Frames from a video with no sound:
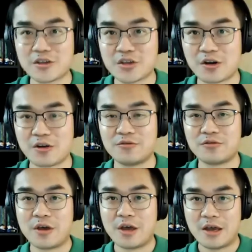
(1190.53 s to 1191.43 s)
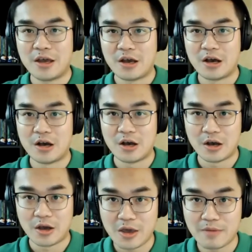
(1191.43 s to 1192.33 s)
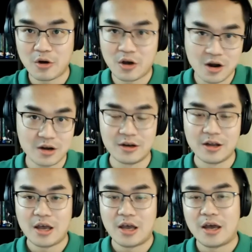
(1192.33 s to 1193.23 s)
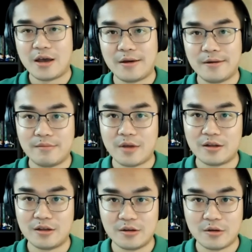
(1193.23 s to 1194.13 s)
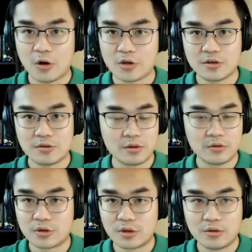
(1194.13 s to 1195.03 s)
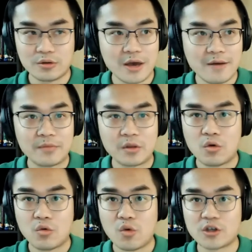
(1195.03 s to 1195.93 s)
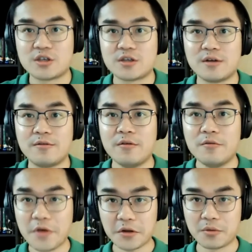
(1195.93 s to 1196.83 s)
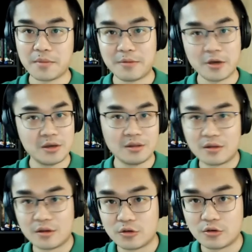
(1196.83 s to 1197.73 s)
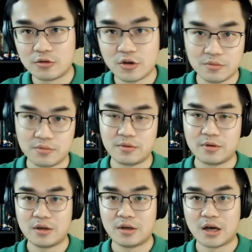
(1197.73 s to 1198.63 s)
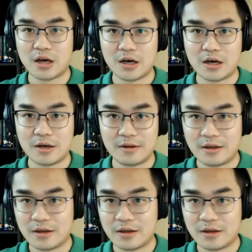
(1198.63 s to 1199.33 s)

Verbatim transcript: answer of uh, him or her. And, and uh, also, you, you can watch the video maybe in the YouTube. Uh,